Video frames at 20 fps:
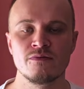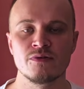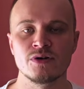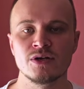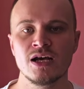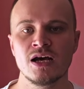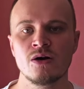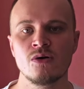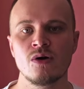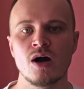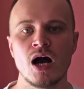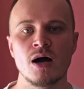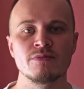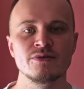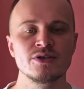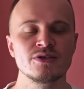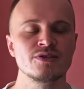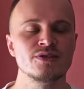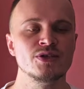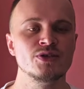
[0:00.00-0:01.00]
For now, I'm
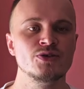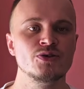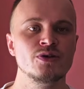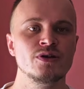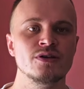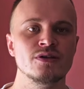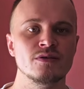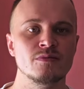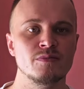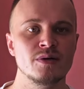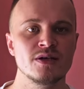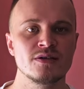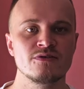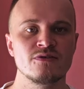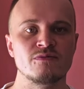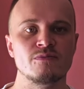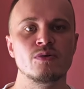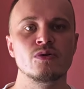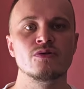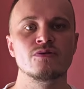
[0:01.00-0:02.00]
just enjoying the best
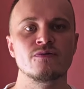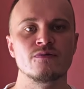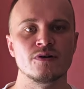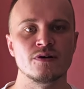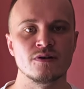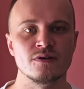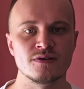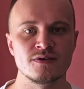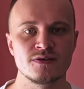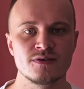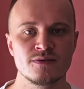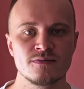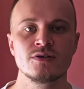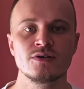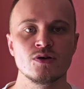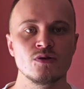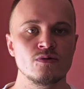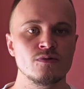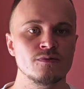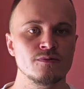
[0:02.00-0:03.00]
of both worlds.
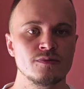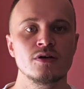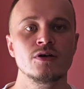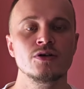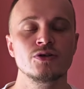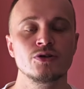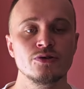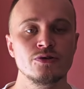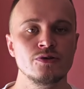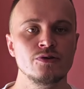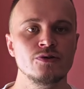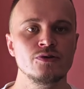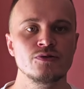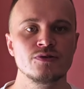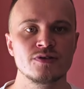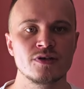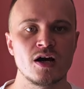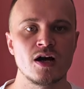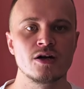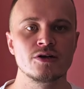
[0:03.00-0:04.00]
So, should you
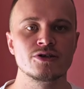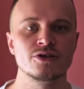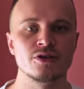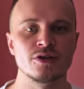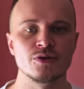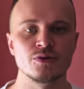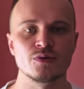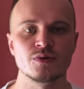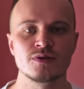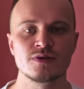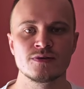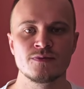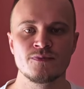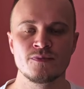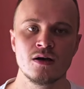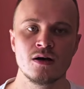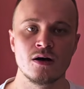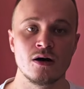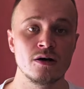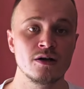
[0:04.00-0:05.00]
use Arch Linux?
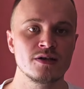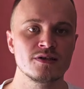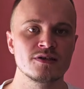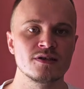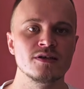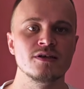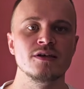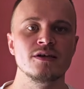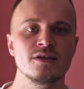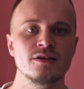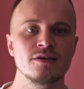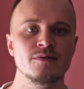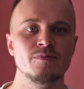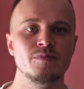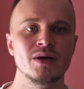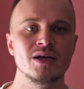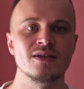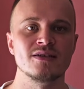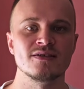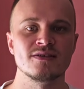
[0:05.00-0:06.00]
Honestly, it
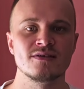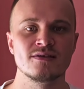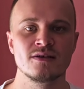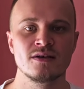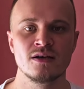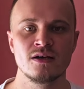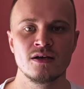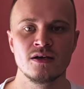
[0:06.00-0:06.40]
depends.